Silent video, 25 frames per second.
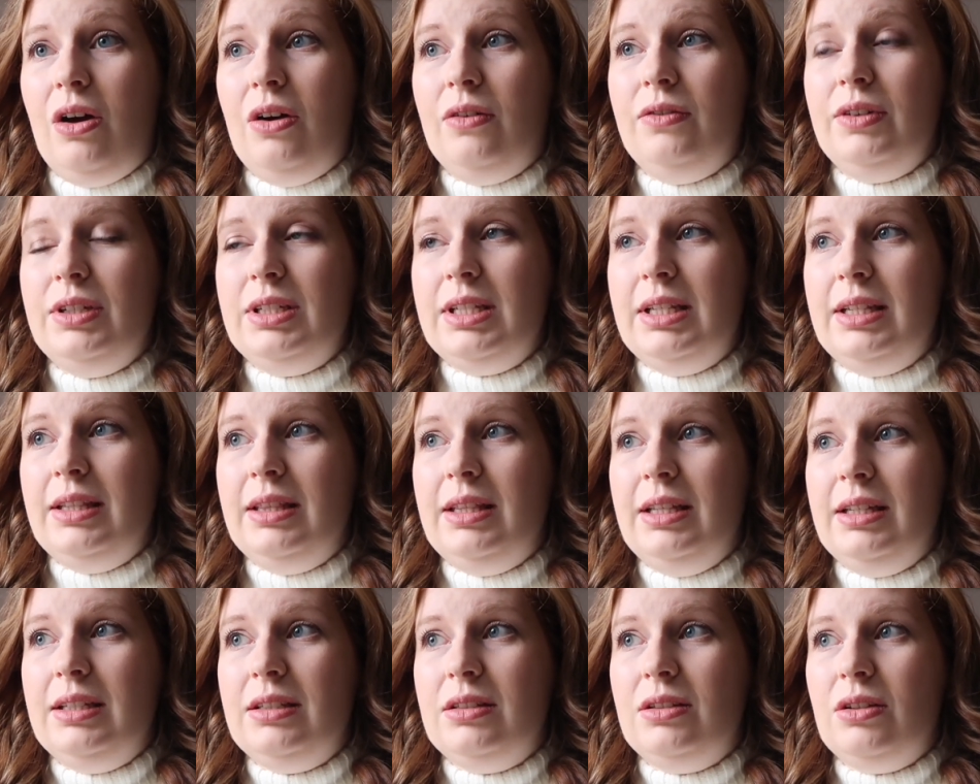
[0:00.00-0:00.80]
obviously
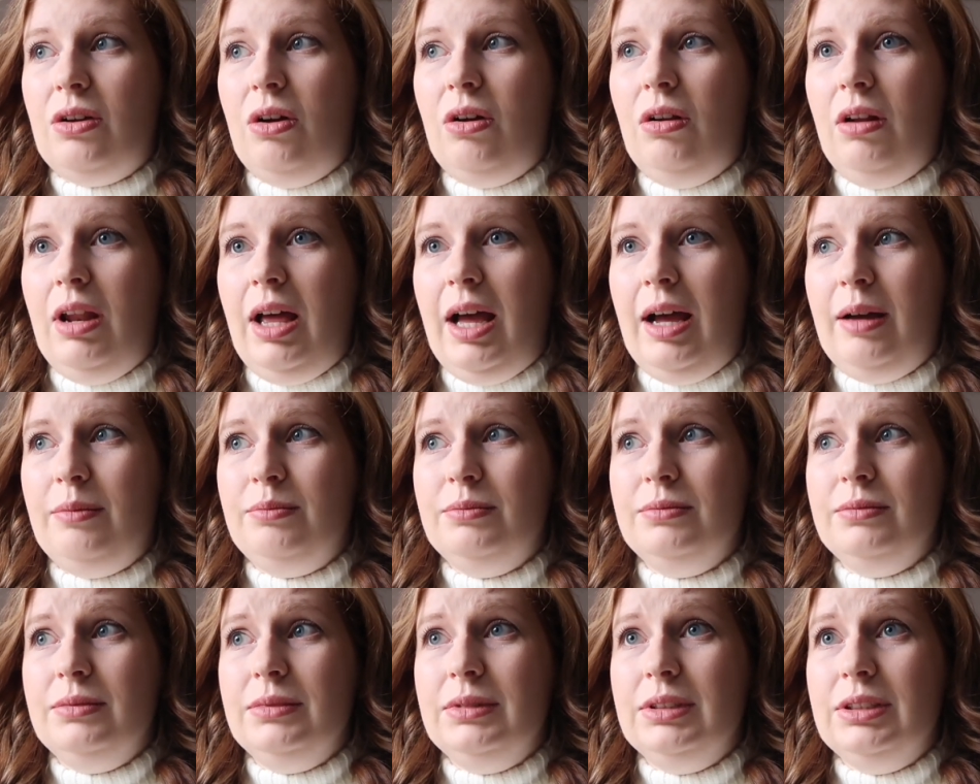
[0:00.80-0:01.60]
this all
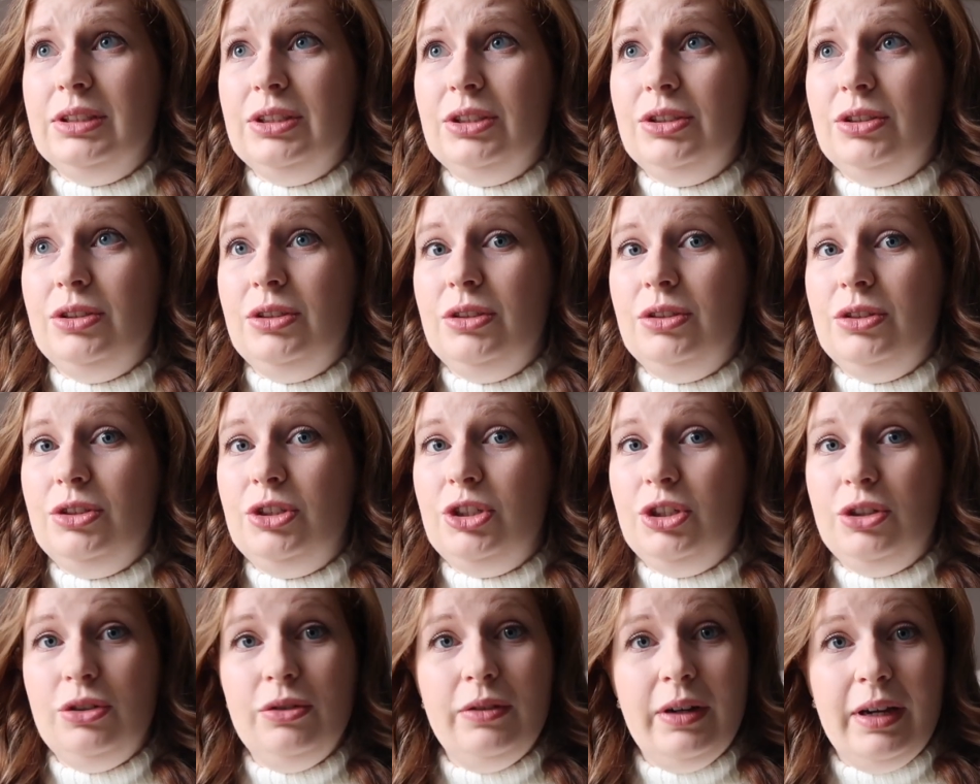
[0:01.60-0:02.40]
happened
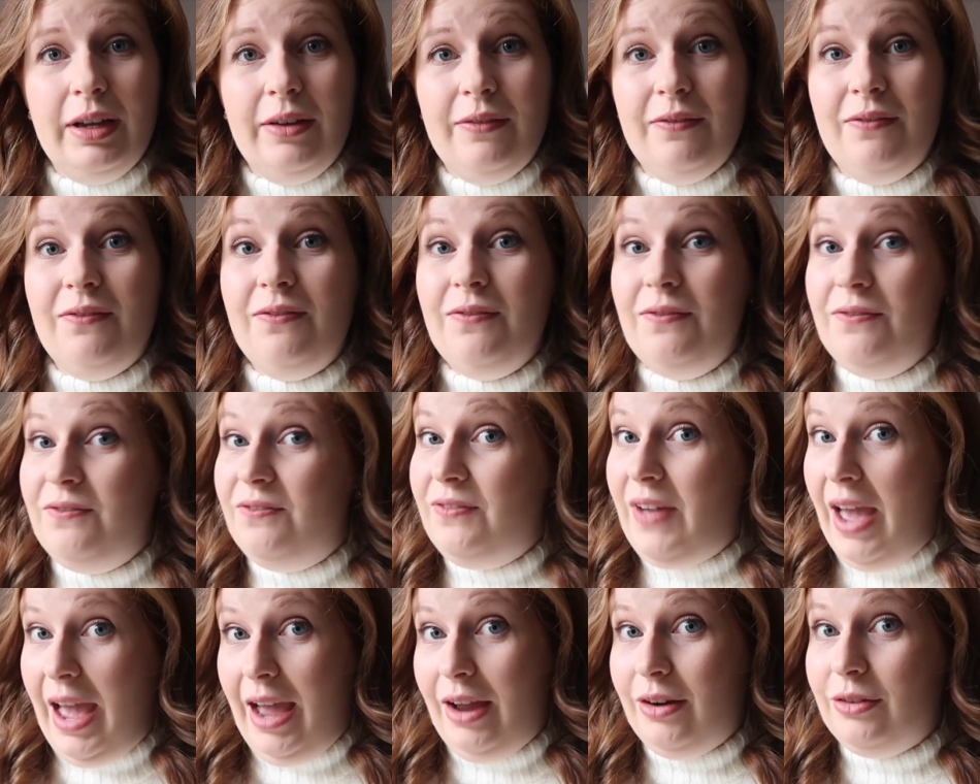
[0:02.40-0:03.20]
during
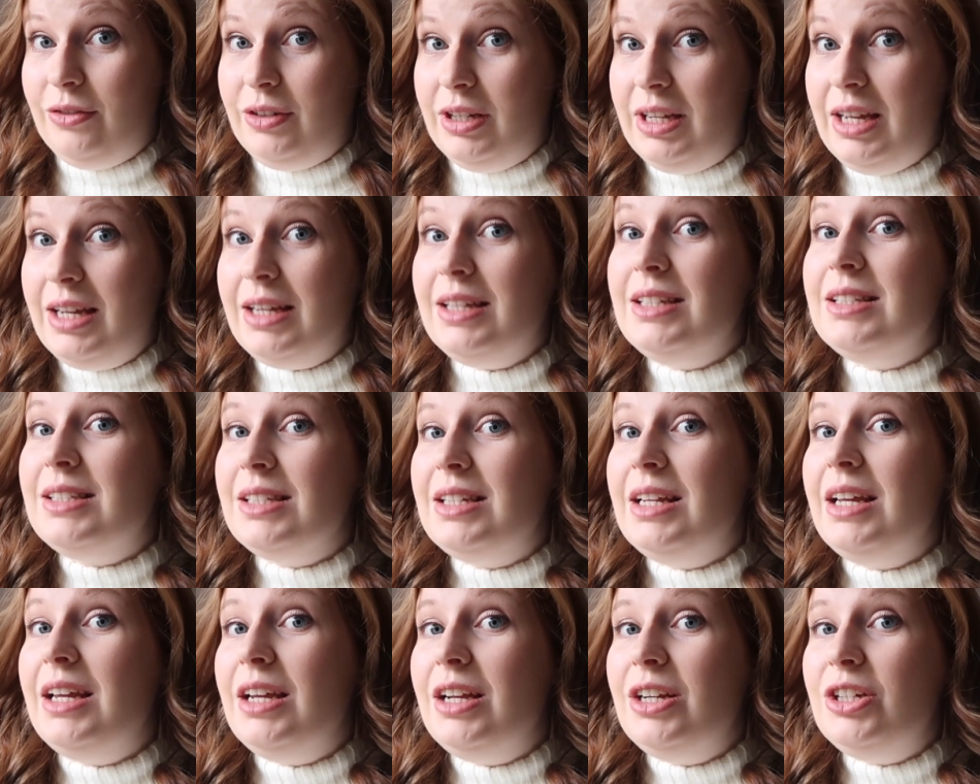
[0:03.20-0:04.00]
varying
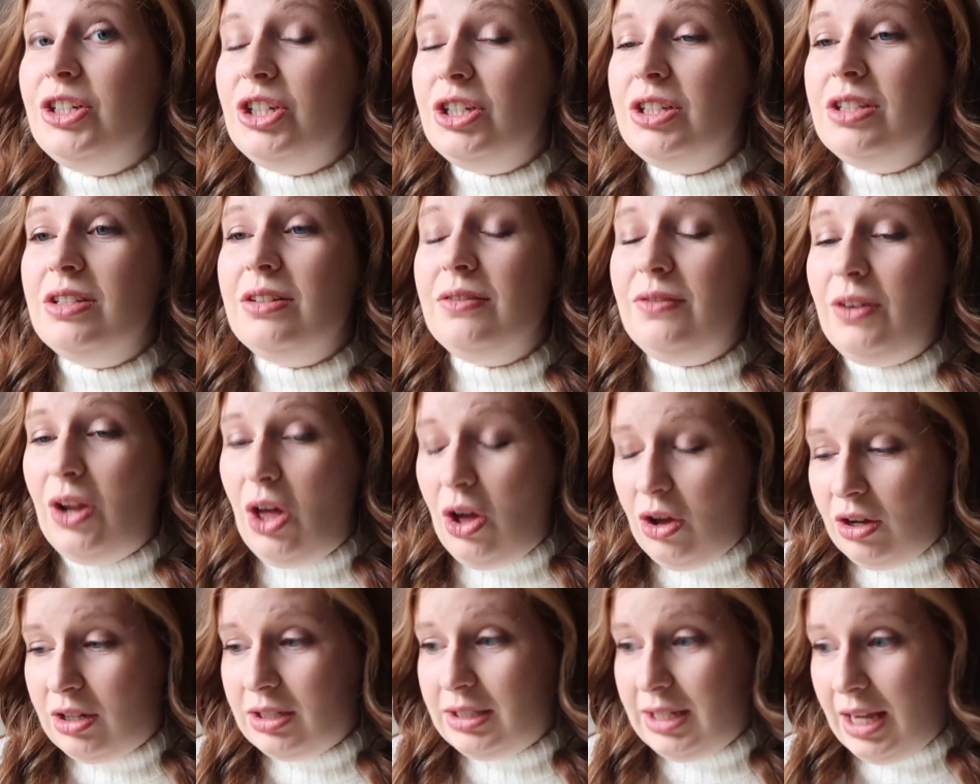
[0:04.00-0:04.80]
stages of
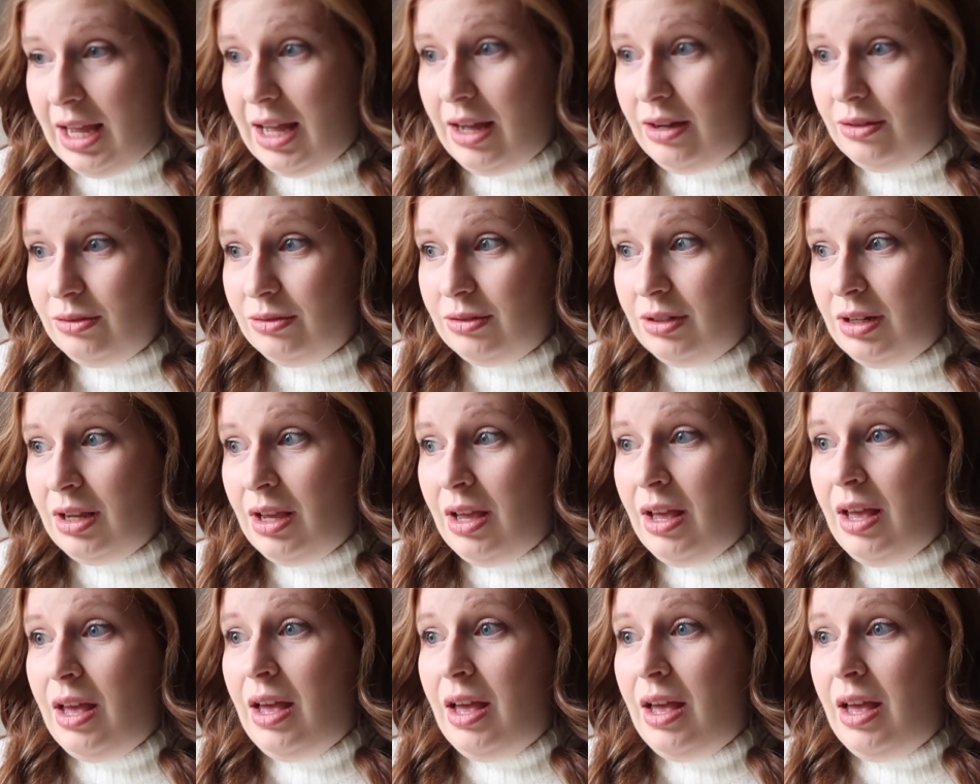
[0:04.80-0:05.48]
lockdown